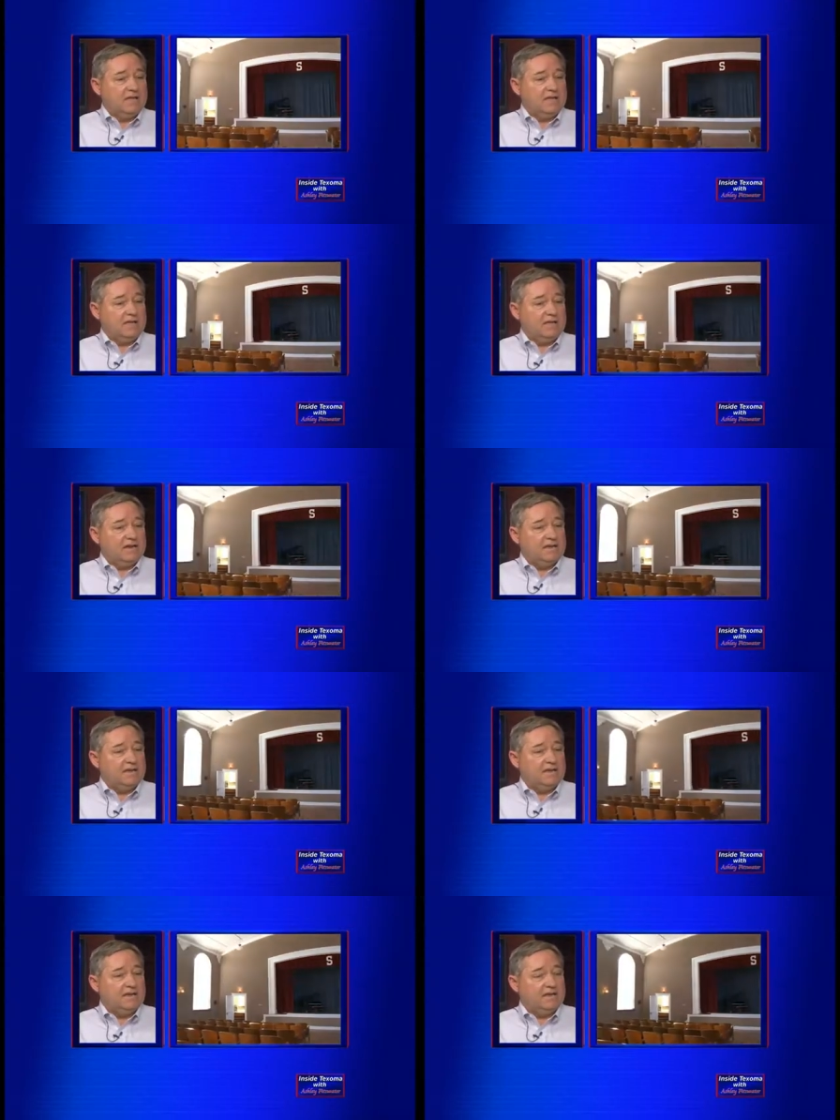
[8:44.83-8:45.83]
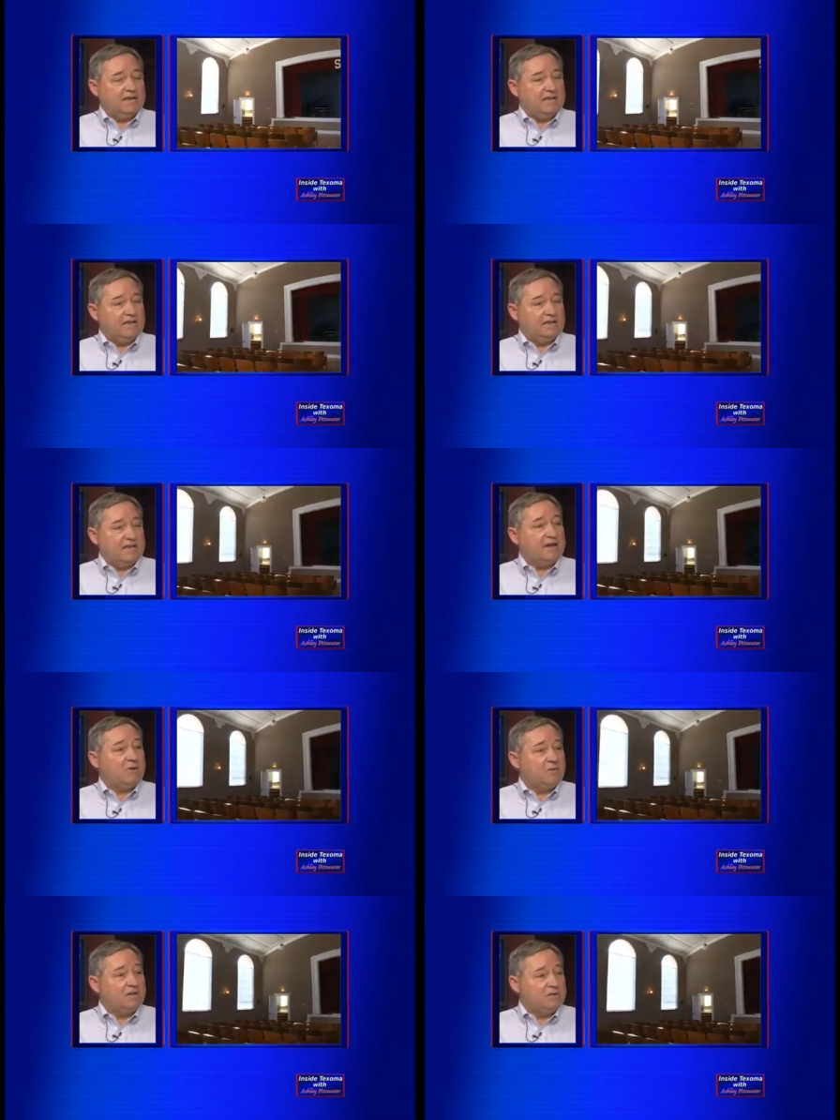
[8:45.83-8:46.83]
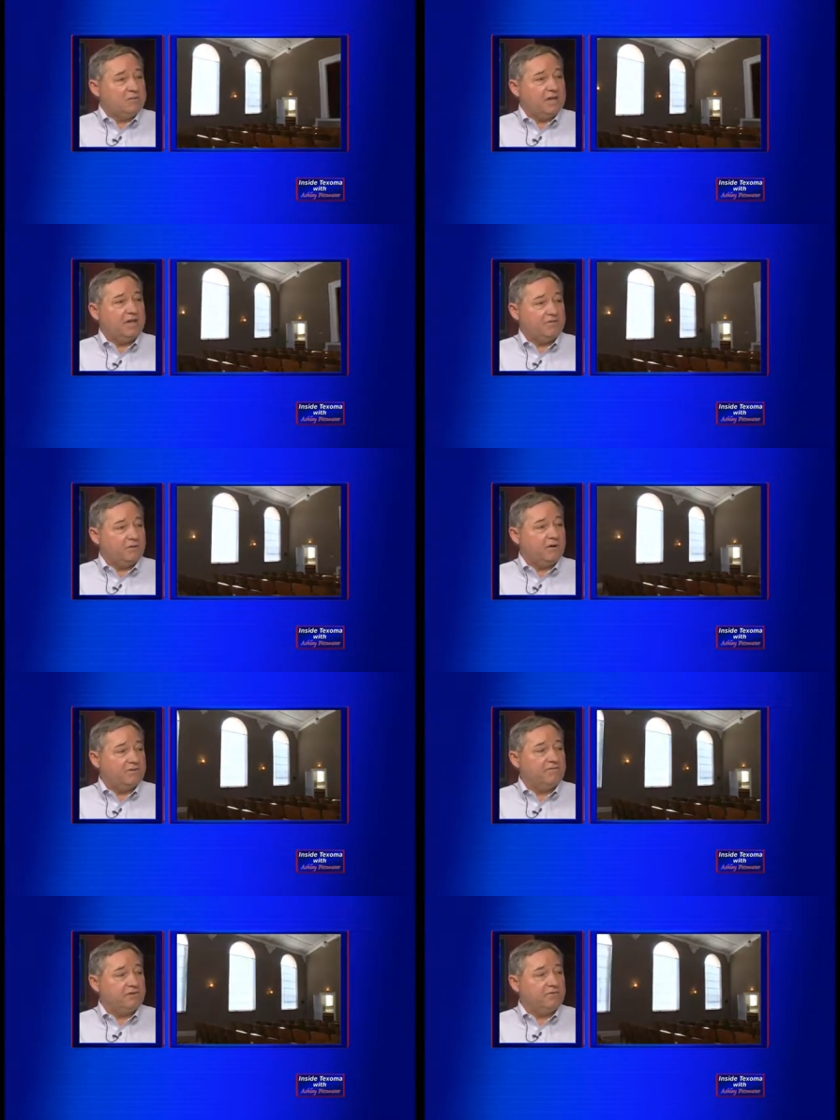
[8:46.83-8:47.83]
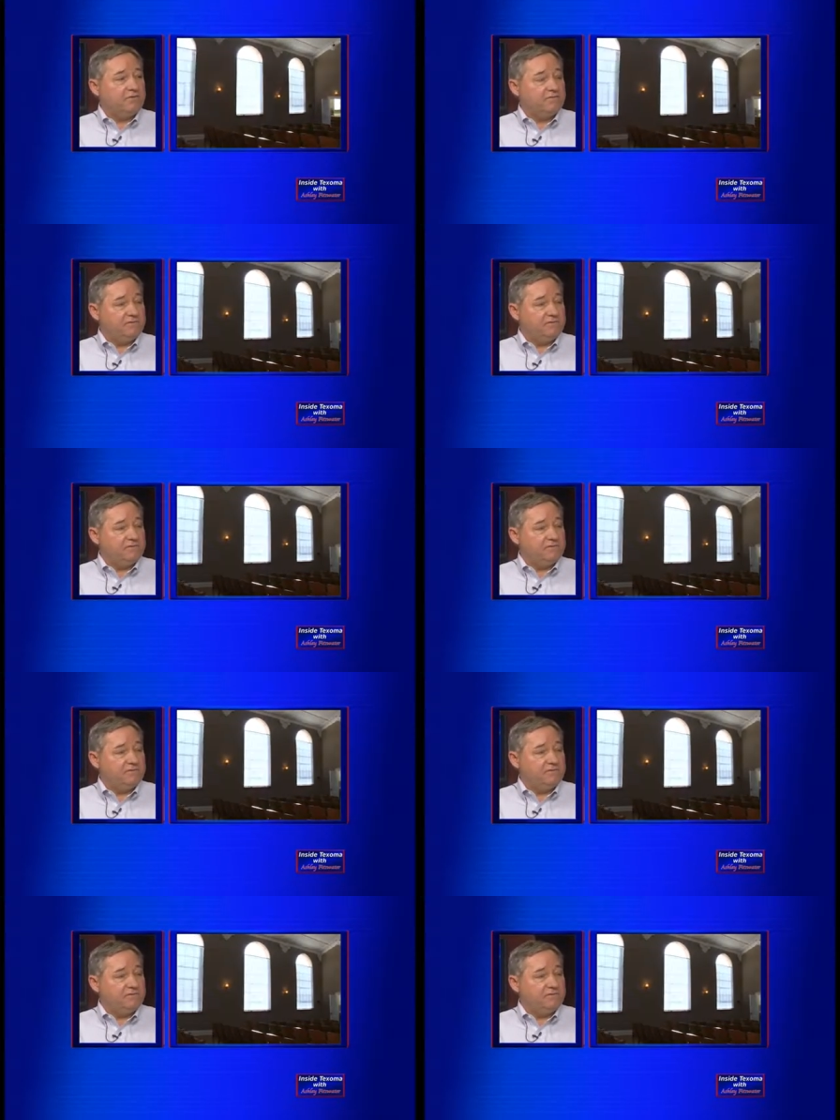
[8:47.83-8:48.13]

And now we have quite a